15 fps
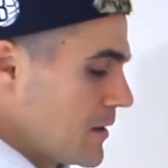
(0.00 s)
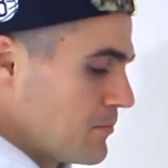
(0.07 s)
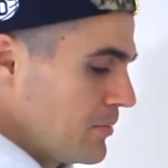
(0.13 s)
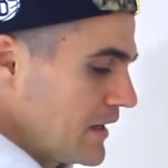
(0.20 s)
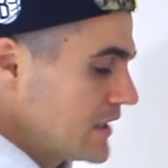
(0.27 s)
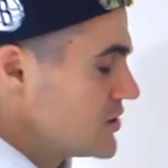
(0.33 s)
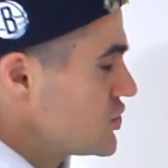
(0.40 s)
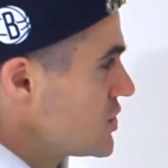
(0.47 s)

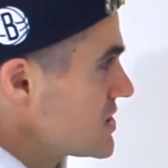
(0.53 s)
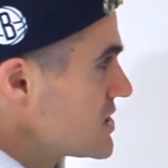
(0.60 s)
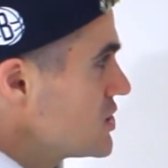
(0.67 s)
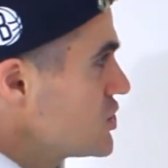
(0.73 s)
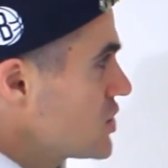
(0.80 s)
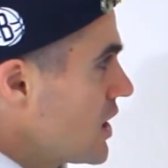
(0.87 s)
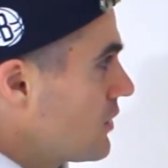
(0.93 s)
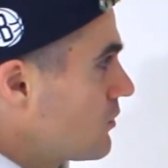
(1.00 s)
But just in
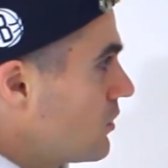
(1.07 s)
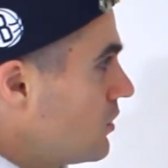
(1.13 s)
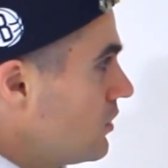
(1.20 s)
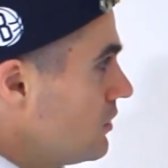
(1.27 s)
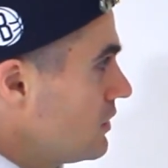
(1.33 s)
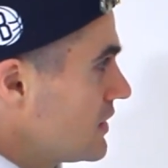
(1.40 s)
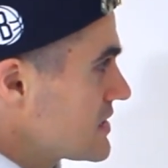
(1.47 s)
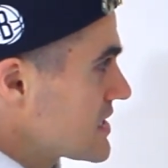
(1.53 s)

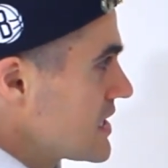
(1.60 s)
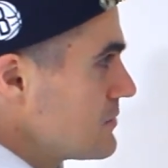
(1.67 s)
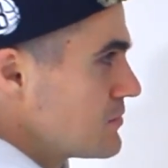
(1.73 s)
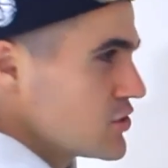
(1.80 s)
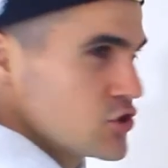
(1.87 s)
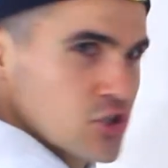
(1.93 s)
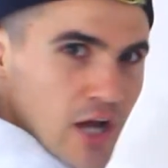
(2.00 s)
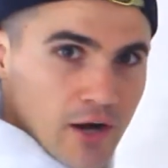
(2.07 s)
general, let's keep
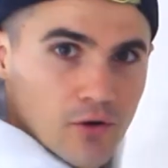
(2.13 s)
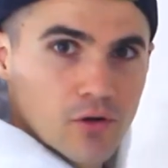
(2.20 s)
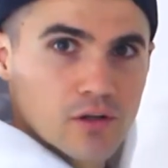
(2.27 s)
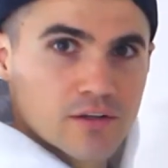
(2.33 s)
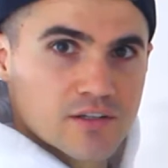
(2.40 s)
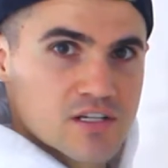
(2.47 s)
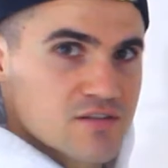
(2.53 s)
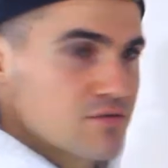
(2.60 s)
it general
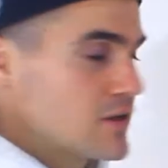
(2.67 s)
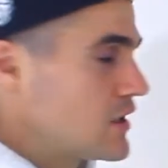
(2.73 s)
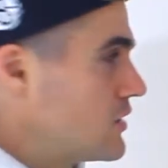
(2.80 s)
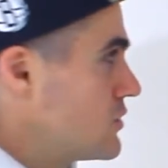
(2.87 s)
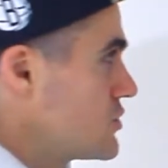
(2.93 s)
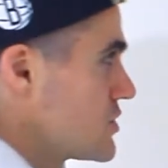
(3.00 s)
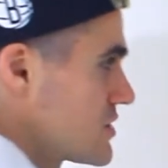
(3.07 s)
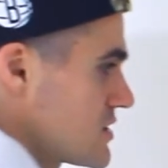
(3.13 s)
in this
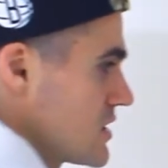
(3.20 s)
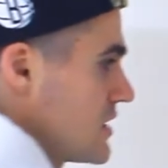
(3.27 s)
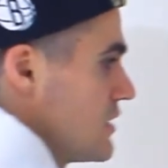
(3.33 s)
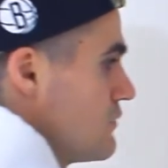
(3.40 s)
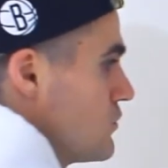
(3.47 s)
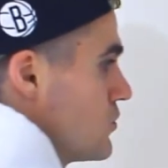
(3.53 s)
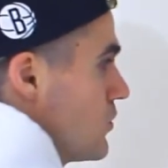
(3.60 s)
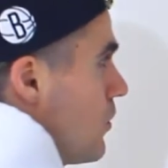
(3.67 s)
video just to
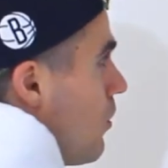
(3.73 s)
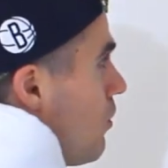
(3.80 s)
give you an